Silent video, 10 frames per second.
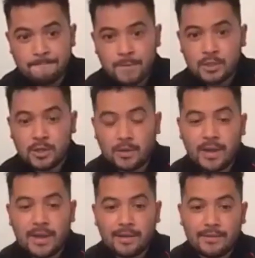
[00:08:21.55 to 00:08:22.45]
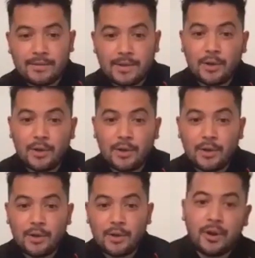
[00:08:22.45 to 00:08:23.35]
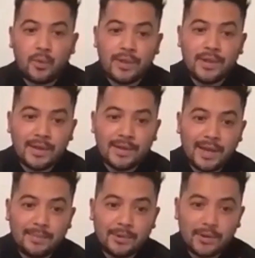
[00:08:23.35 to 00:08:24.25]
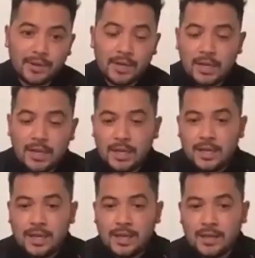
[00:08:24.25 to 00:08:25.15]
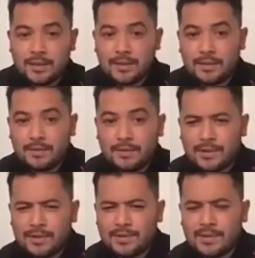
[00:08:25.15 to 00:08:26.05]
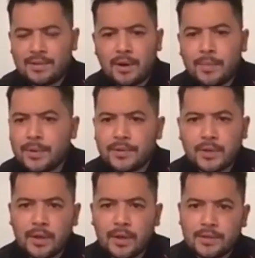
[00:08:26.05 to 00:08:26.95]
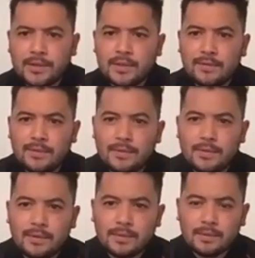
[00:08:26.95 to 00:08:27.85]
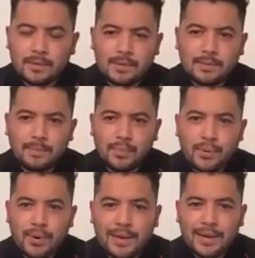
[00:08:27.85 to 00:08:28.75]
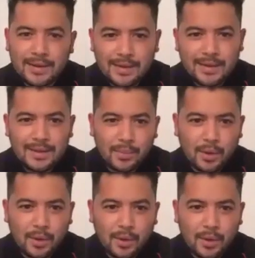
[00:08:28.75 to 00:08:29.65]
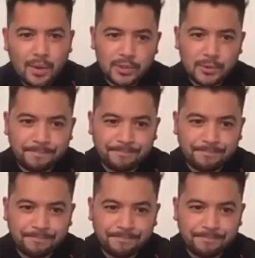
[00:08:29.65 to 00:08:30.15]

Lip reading: So they have to not be able to know whether they're taped or not. And so does the therapist. So it's practically impossible to do.